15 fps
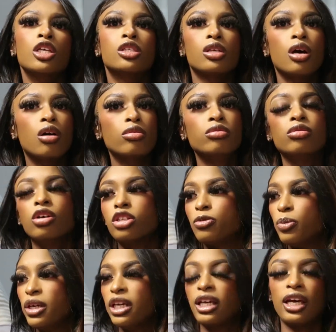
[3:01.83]
So, you know,
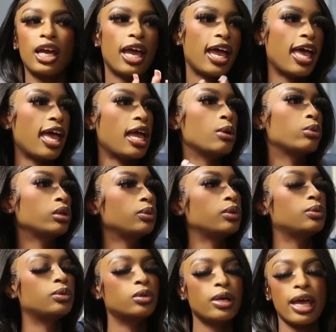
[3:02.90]
speaking, hey,
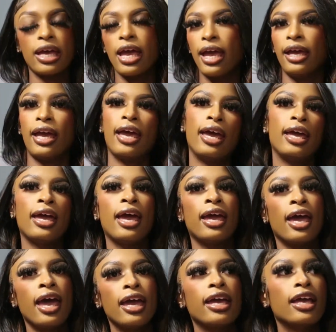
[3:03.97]

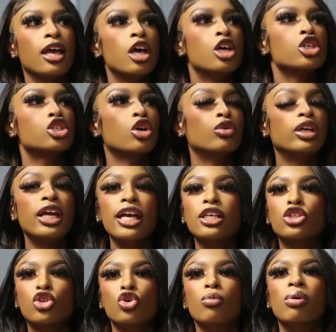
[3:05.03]
hey. So
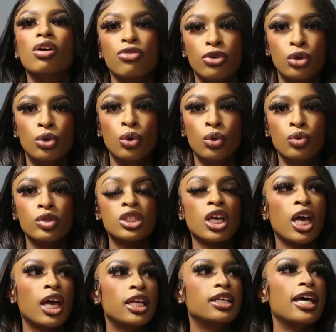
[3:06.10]
these two buffoons,
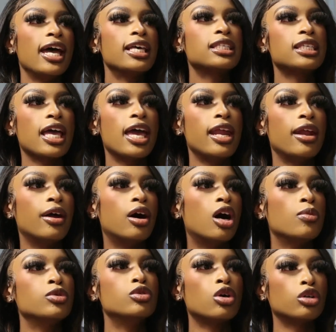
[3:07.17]
they standing
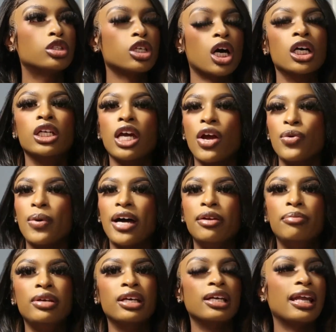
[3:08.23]
up, you know, talking to
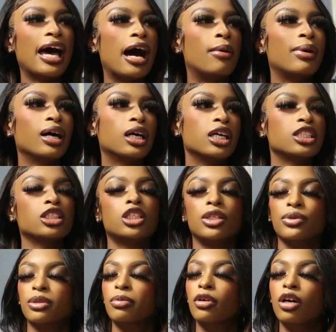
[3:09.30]
everybody, being loud. My cousin,
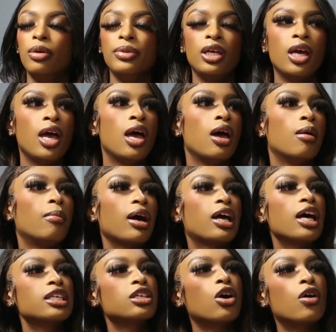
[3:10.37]
she was blowing me. My
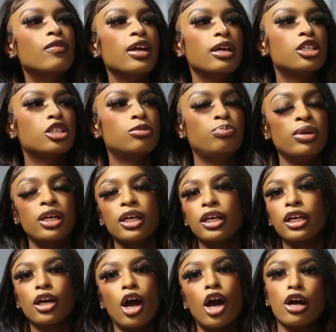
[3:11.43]
cousin over there just
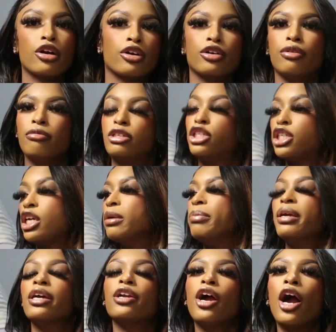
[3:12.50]
being her, she
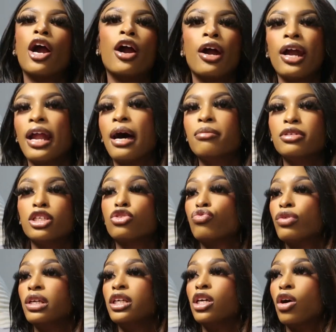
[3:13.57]
being her, and I'm just
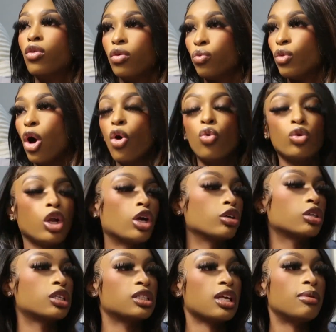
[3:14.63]
really on
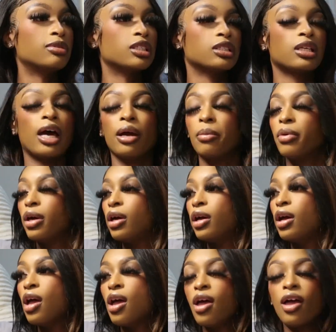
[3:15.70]
alert because I'm just like, bruh,